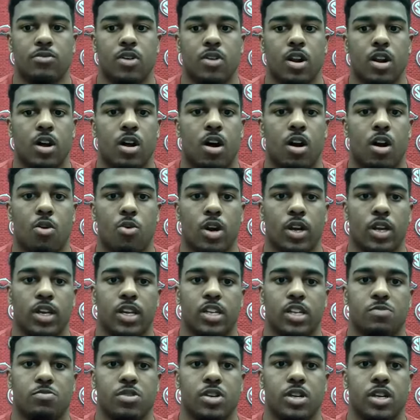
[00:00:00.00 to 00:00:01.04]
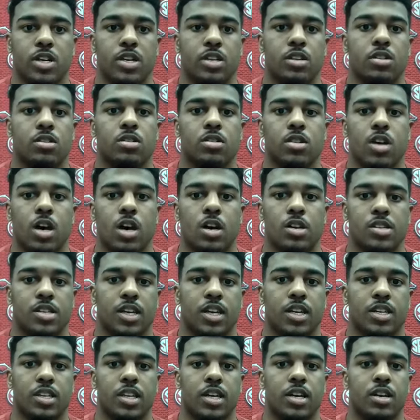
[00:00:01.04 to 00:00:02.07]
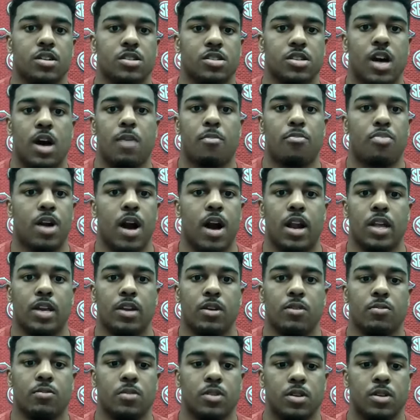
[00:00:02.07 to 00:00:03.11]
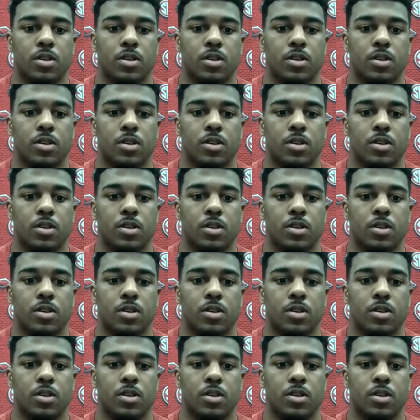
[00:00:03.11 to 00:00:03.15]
all the hard work he has put in to get there. So I'm proud of him.